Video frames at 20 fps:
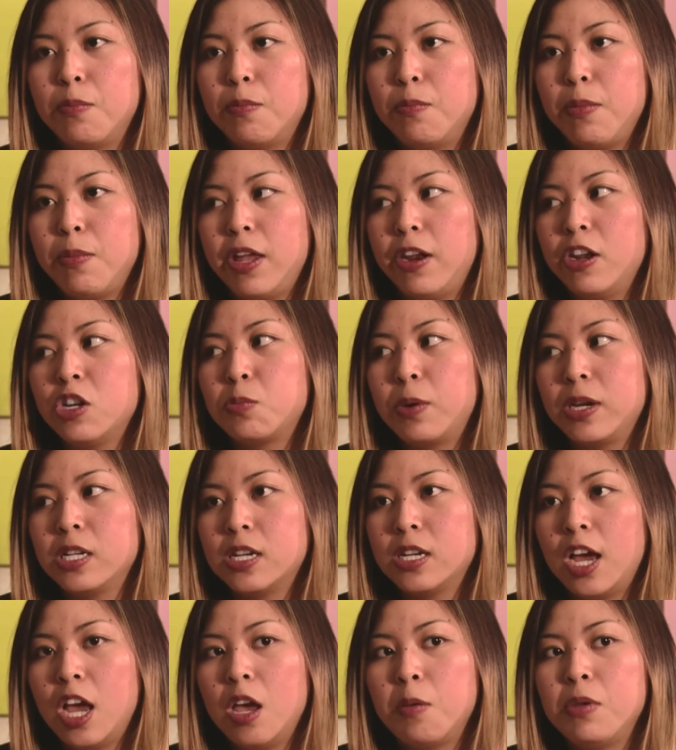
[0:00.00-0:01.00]
manage my
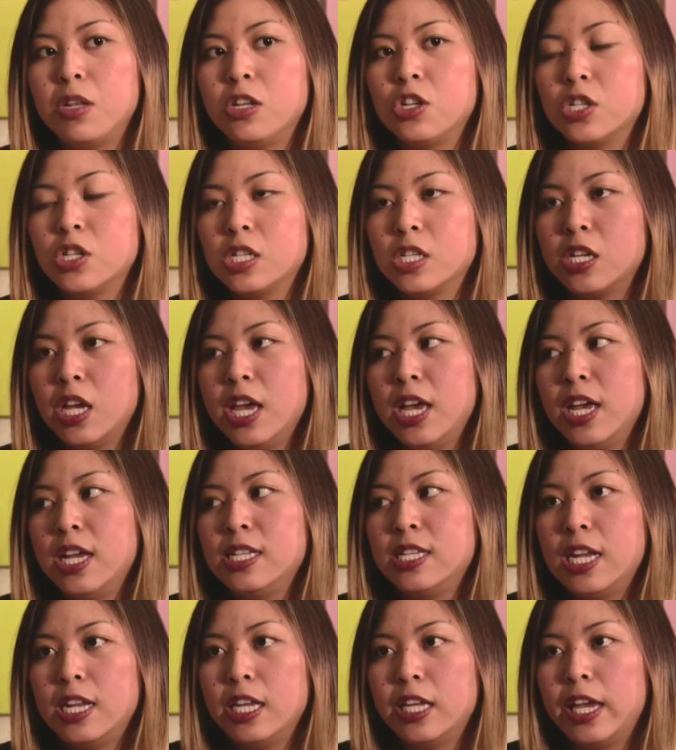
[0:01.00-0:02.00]
time and just
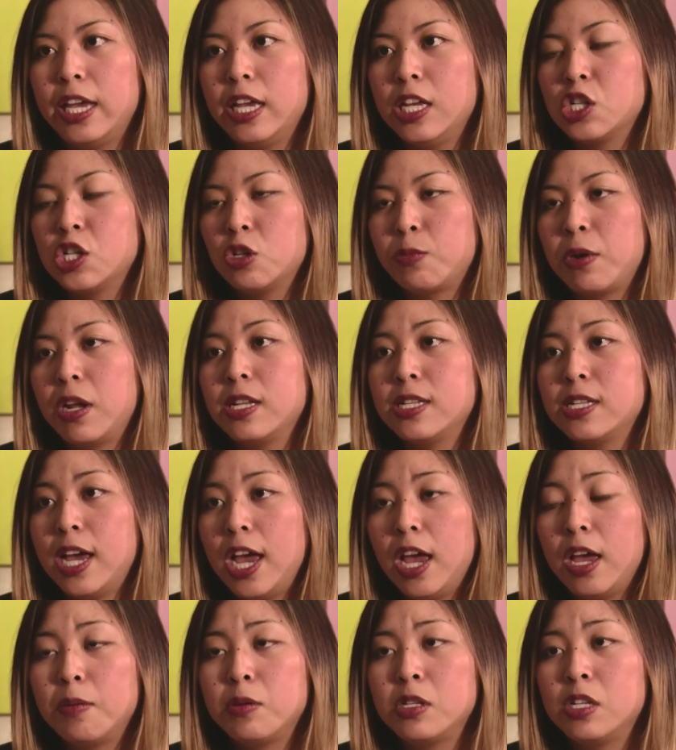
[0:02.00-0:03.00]
dedicate a certain amount of
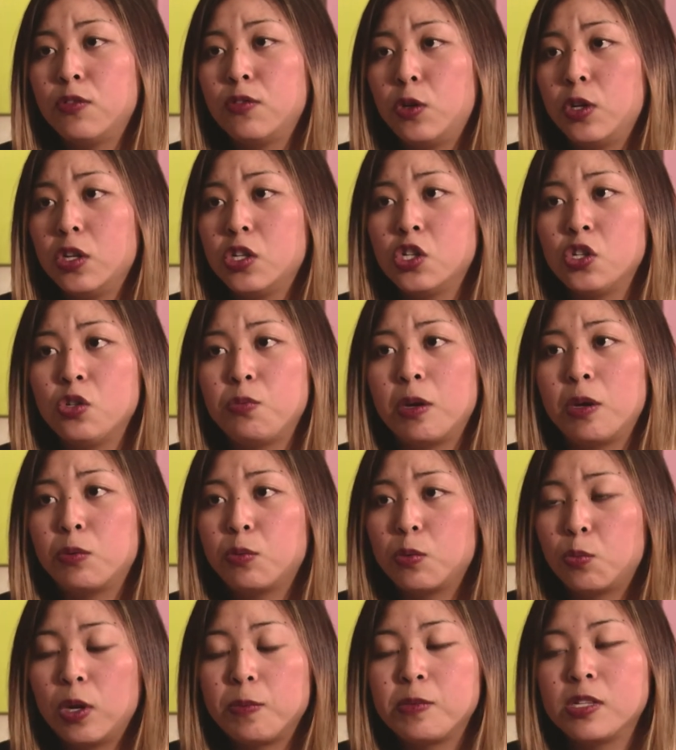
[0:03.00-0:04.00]
time devoted to my
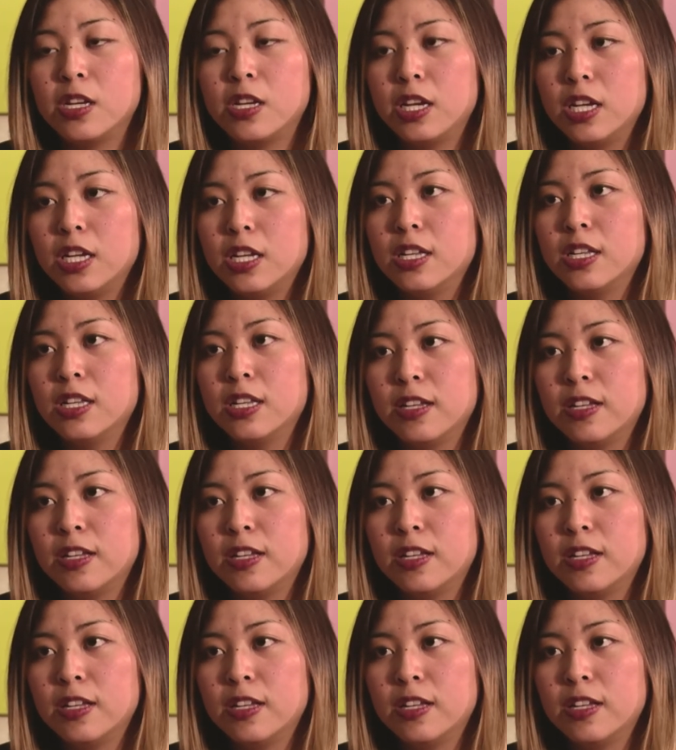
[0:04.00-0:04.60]
website.